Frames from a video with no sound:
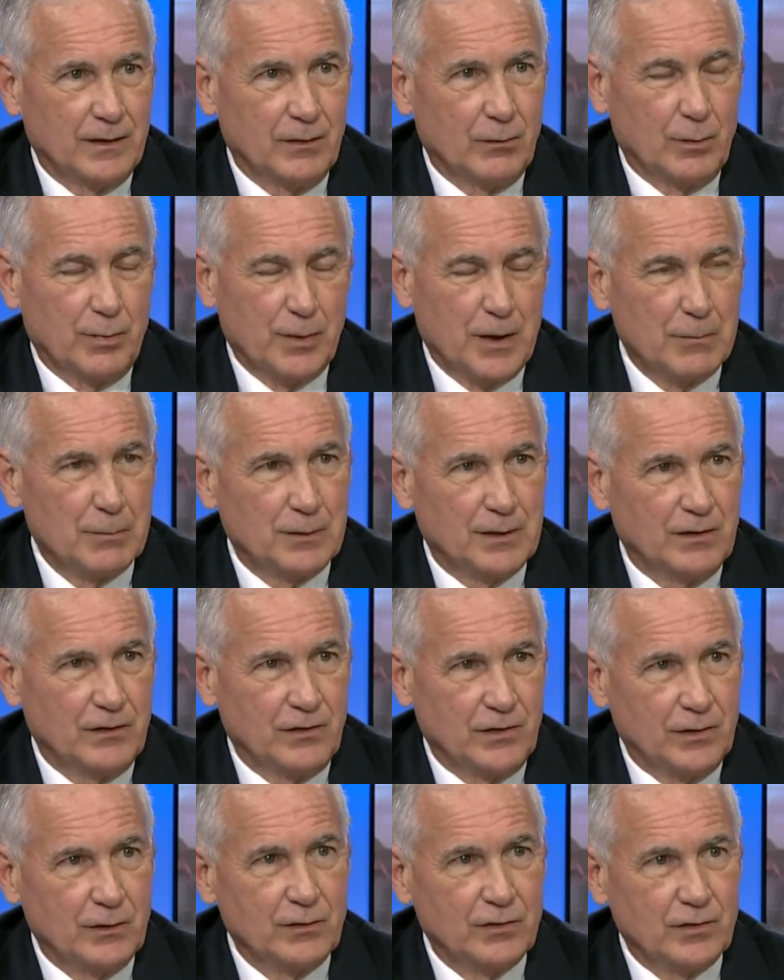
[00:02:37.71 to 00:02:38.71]
The
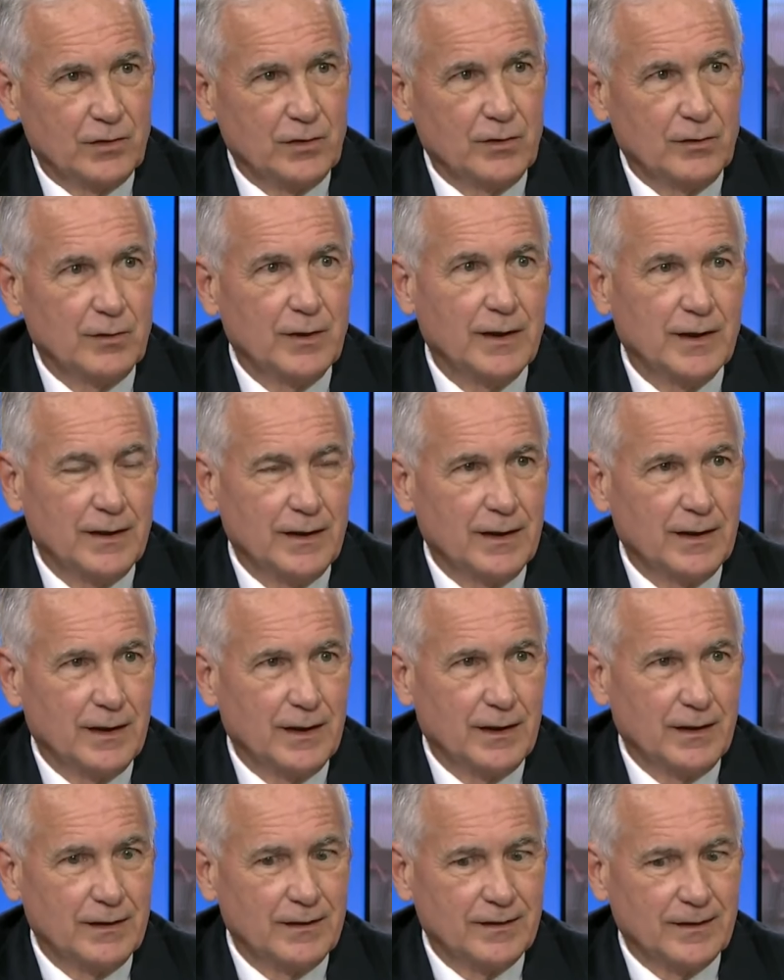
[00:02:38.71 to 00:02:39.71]
Republicans used to,
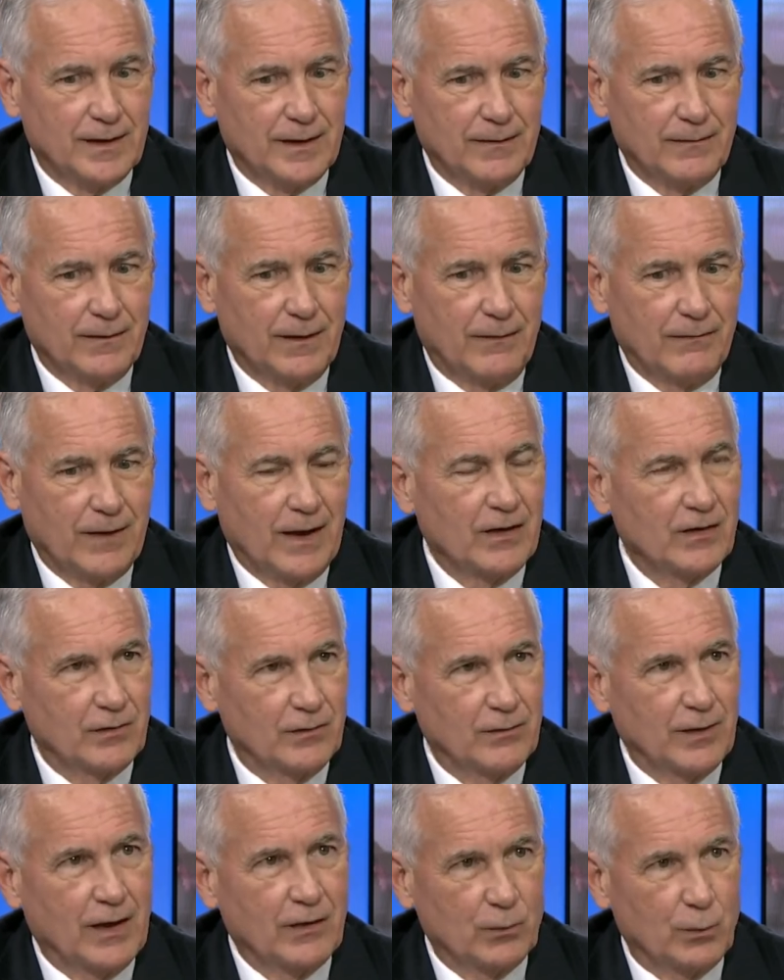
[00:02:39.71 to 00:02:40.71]
and
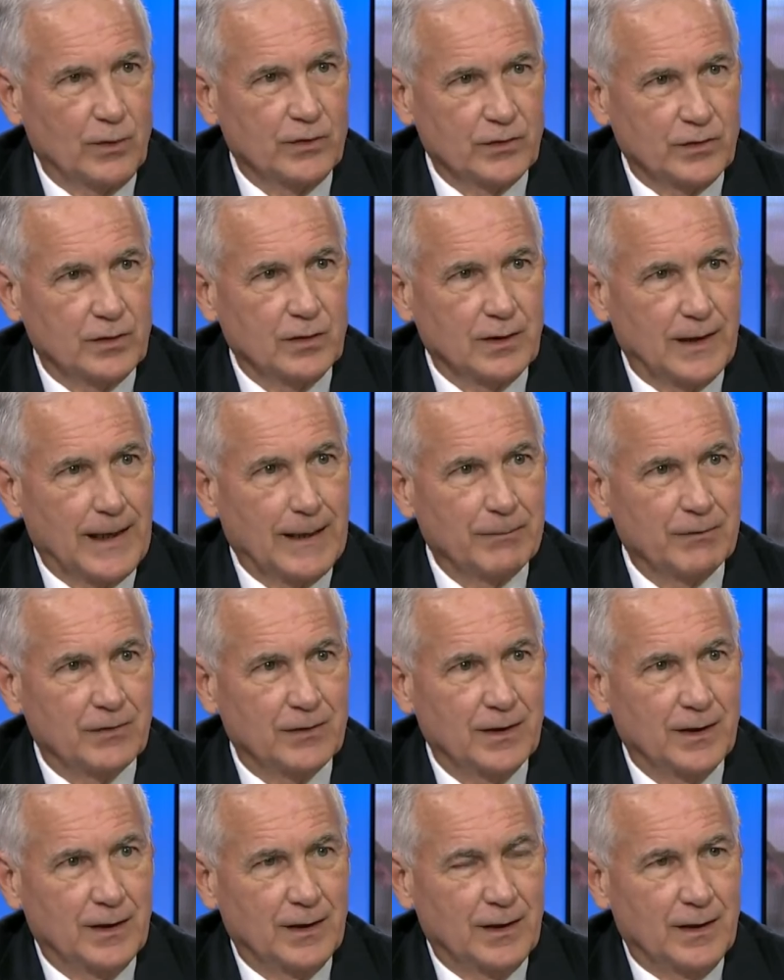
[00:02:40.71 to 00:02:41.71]
that's what's collapsed,
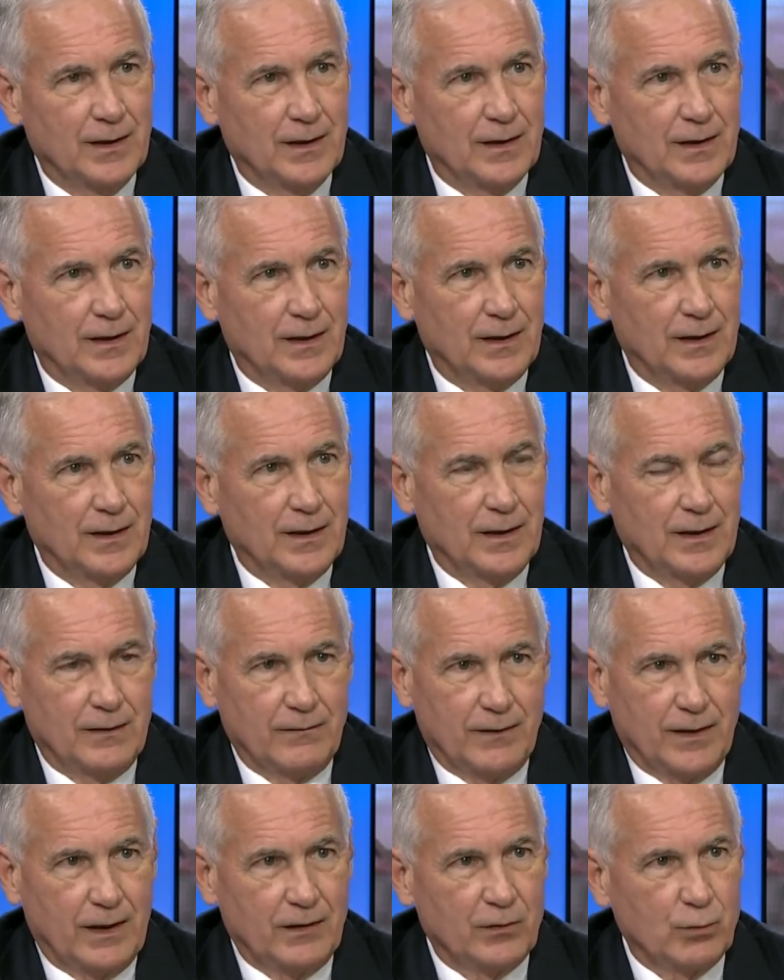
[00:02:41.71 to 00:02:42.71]

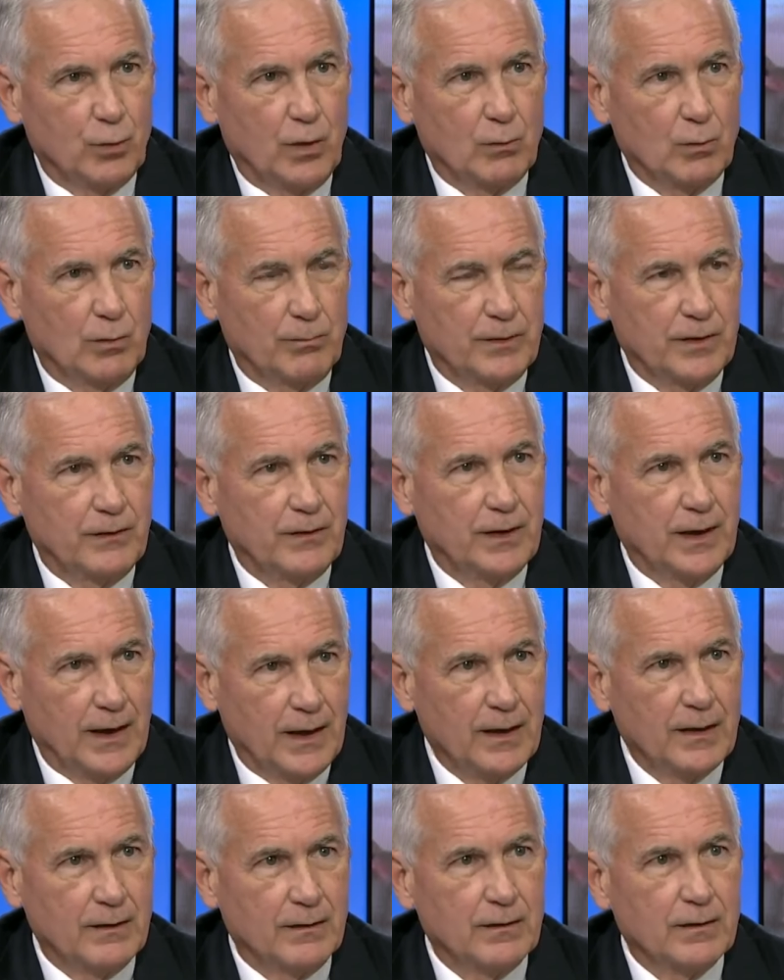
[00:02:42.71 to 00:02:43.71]
and that's what will be the
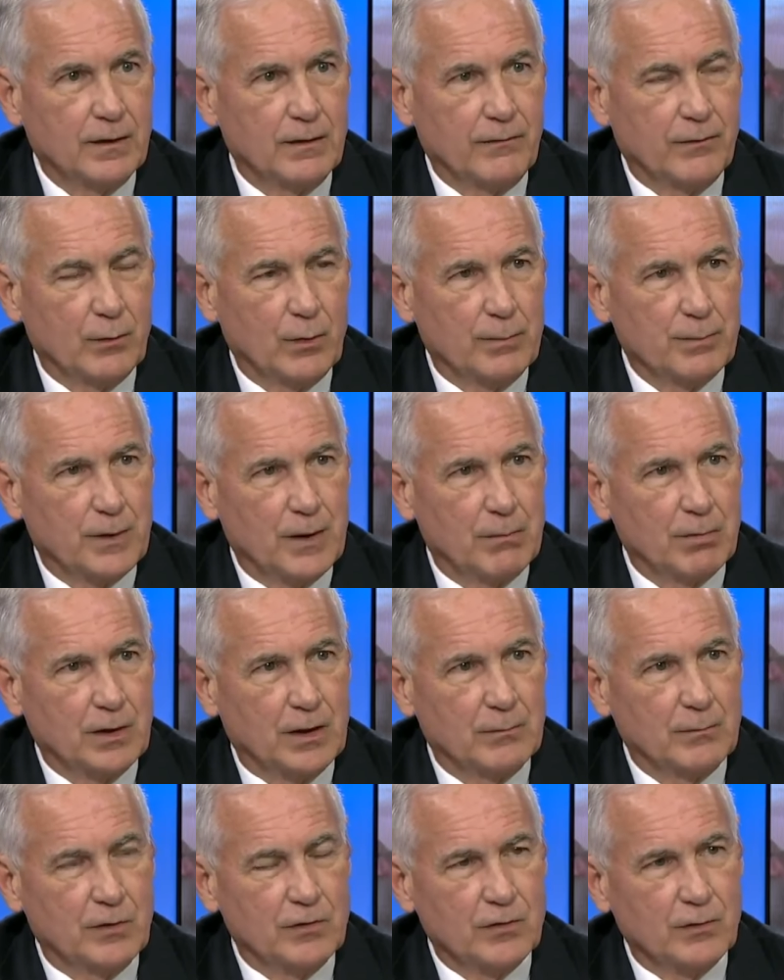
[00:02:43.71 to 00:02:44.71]
end of the
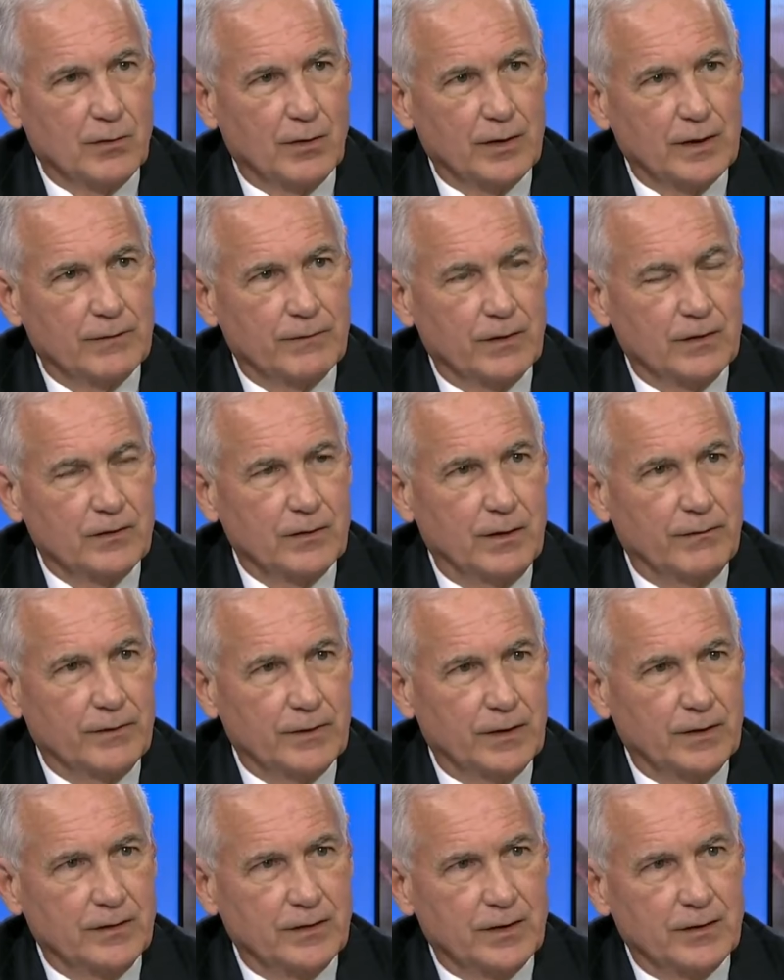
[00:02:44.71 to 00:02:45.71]
Republican majority if
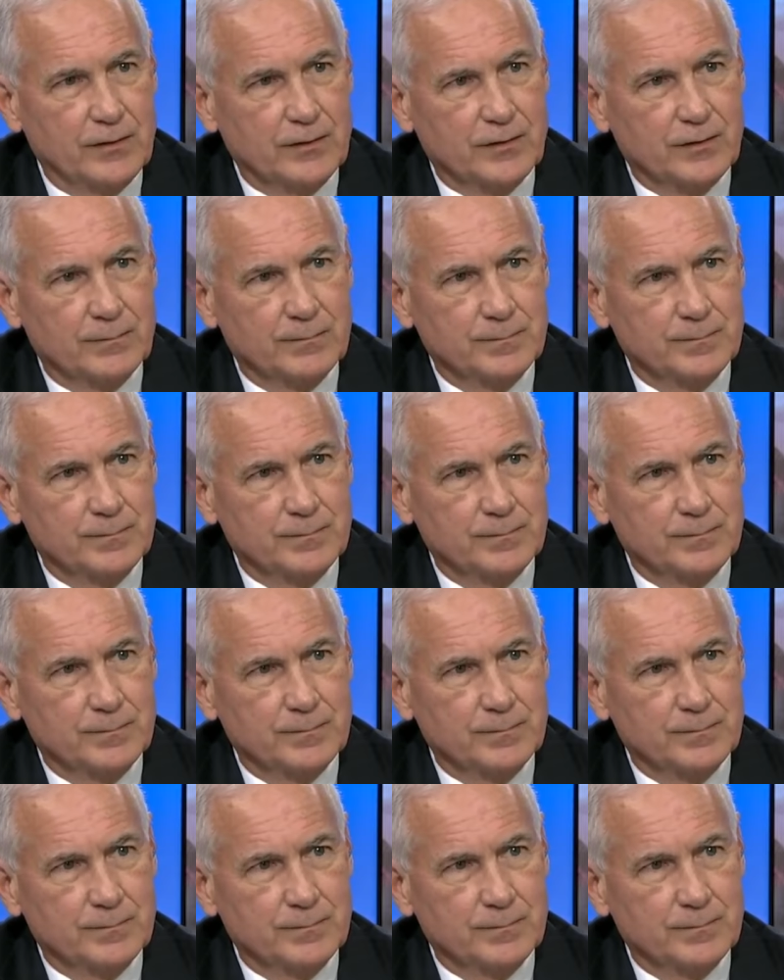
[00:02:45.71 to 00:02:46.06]
it continues.